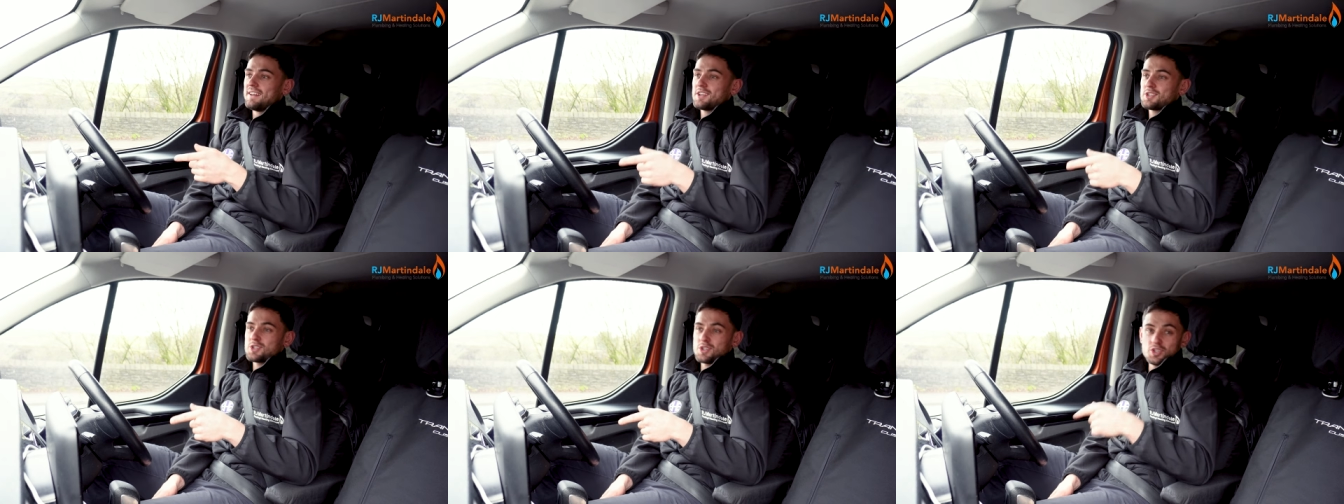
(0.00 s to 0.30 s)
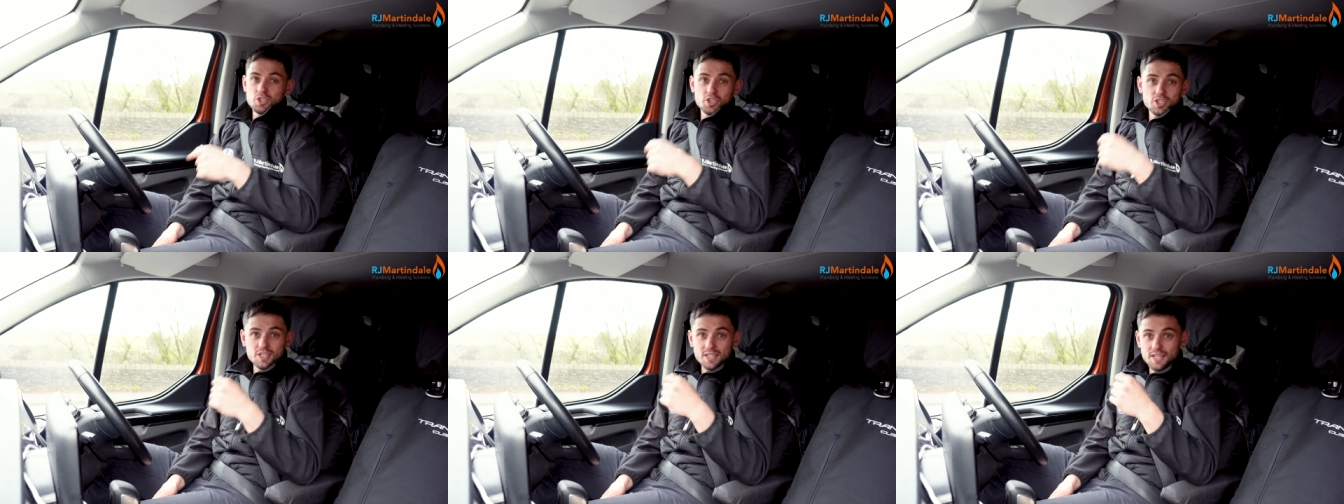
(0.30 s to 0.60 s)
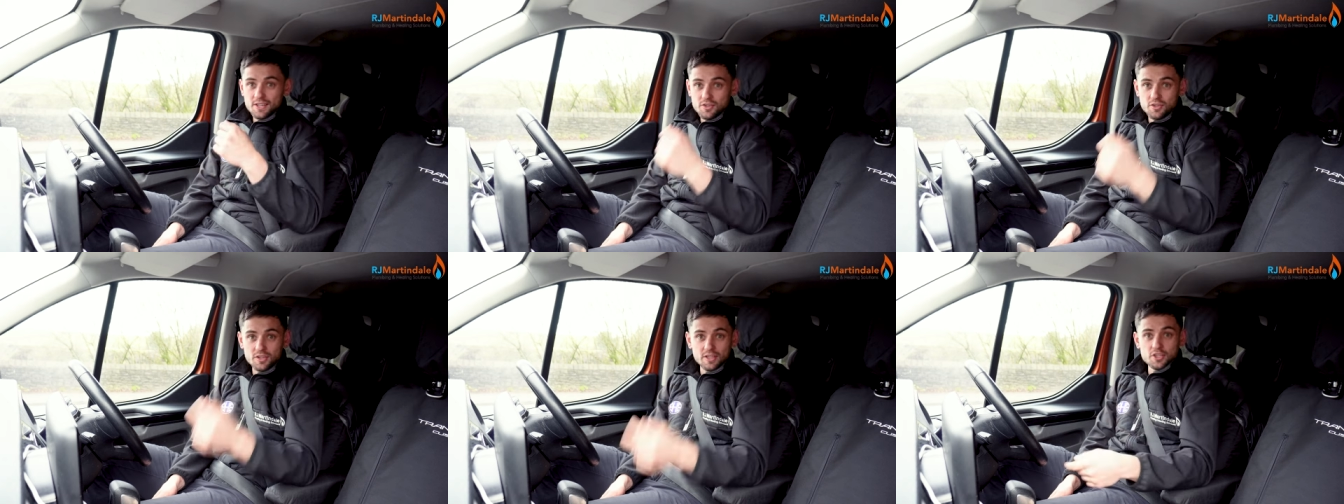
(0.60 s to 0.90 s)
So just
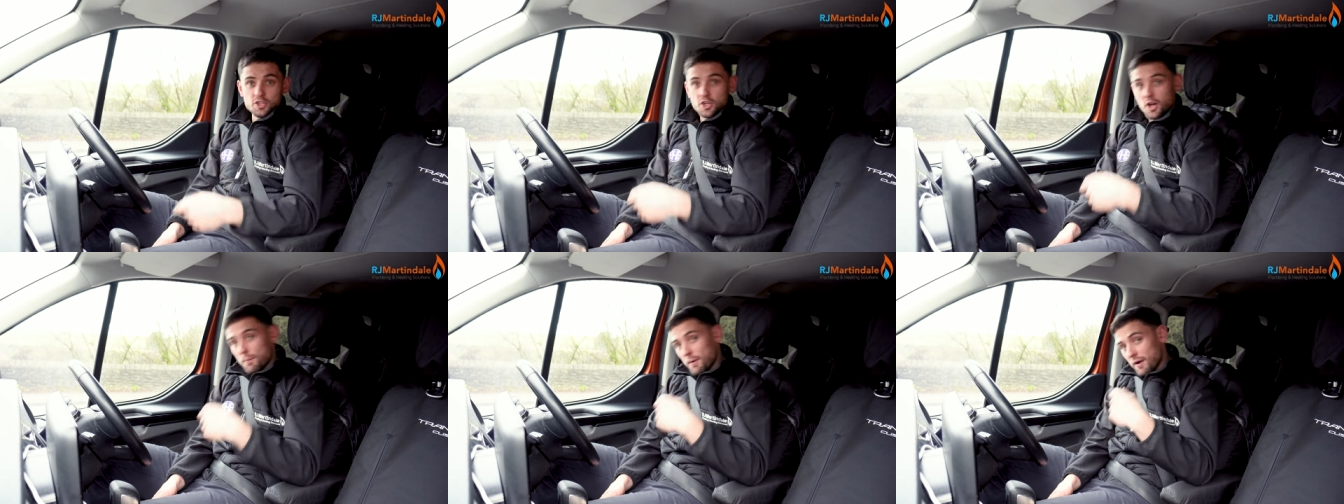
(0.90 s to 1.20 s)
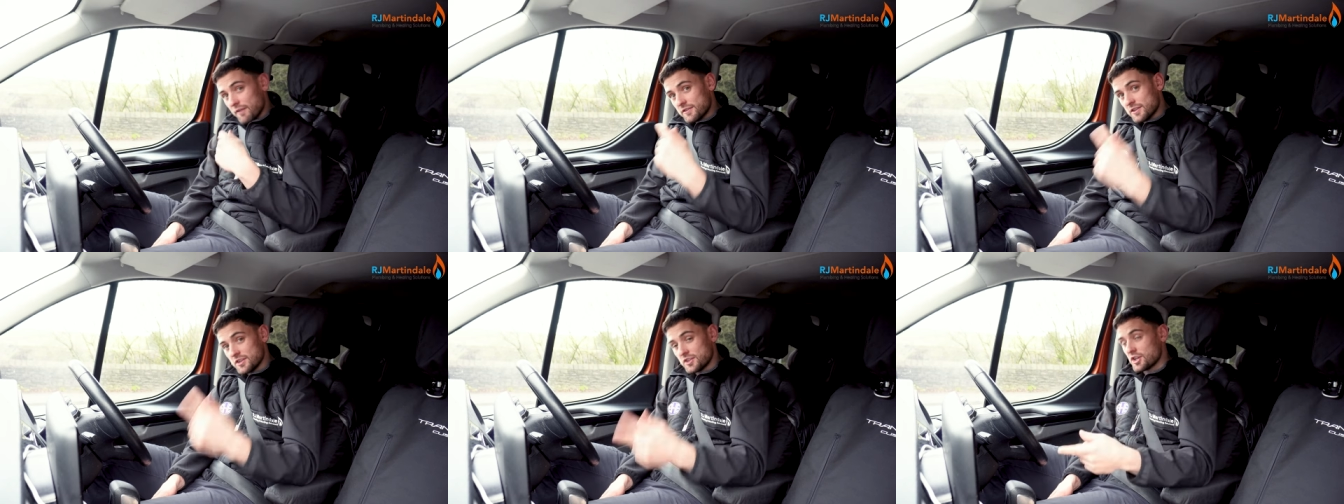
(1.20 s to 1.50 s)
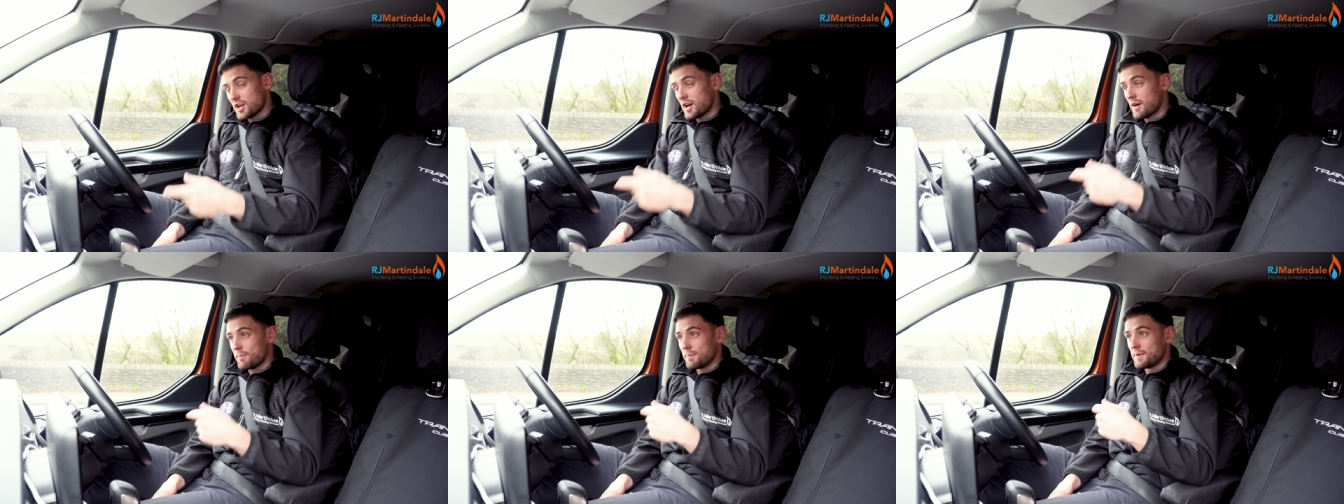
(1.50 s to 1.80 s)
literally job after
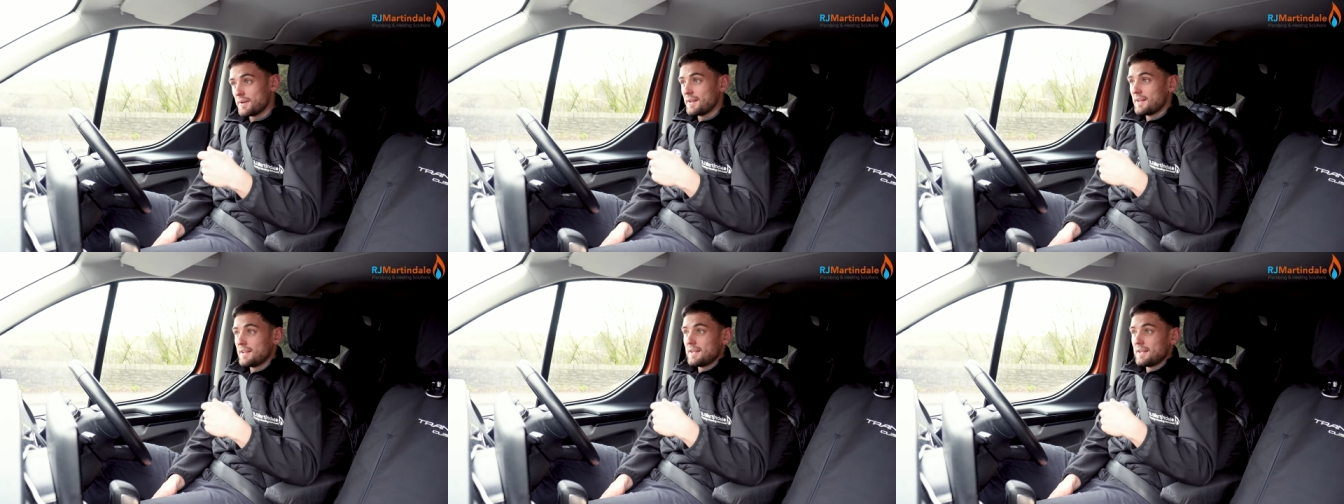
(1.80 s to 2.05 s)
job,